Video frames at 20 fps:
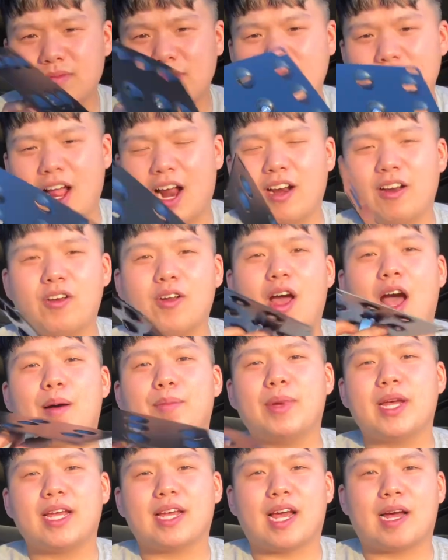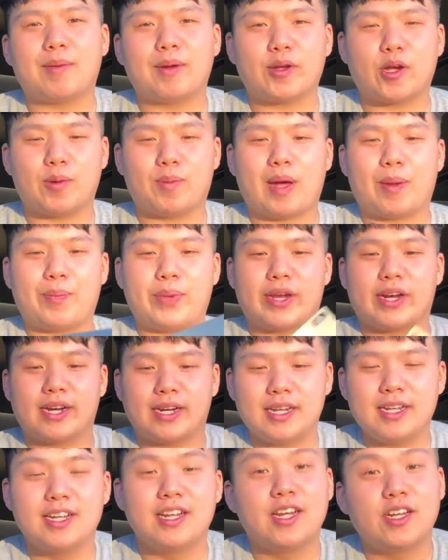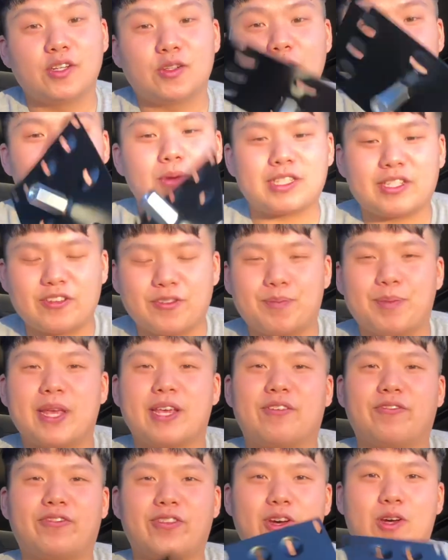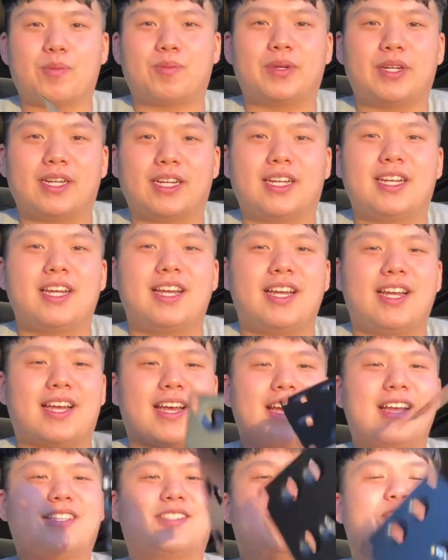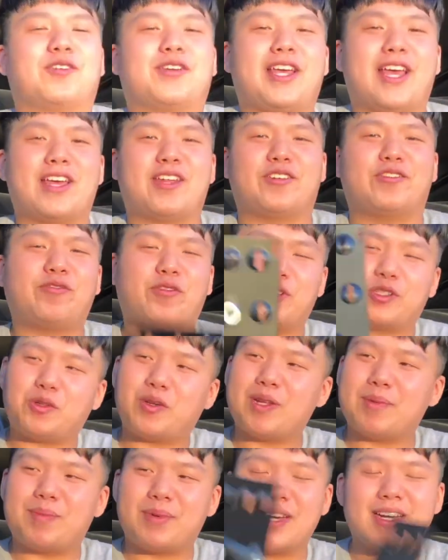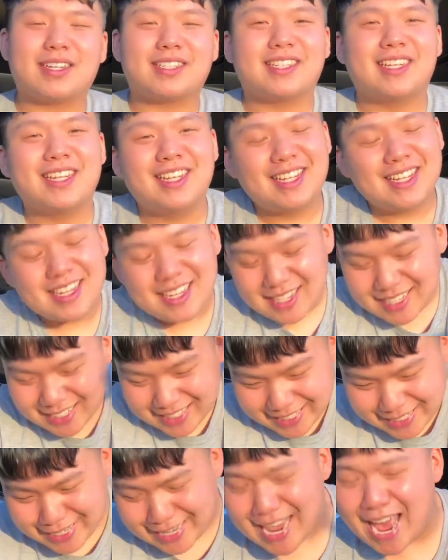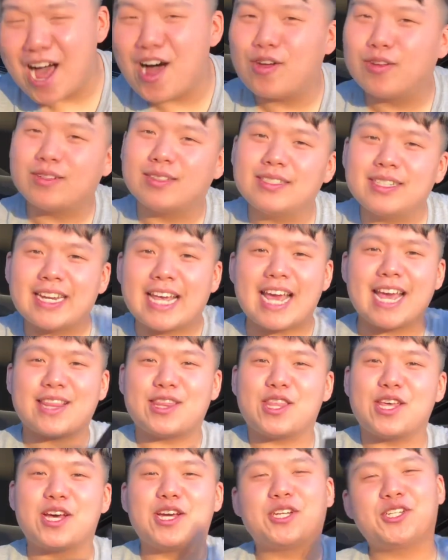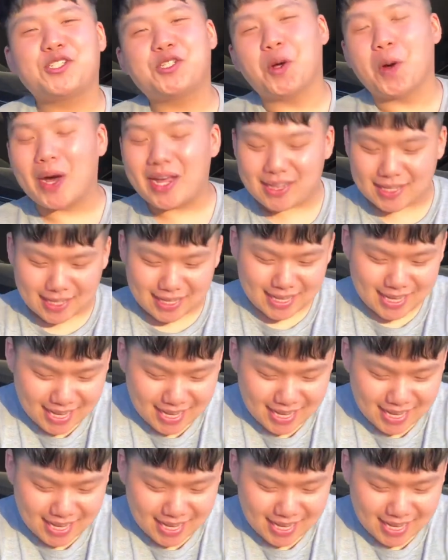I don't know. I might go by parent. Today was a big fail, but it's okay. For 20 bucks, down in the toilet.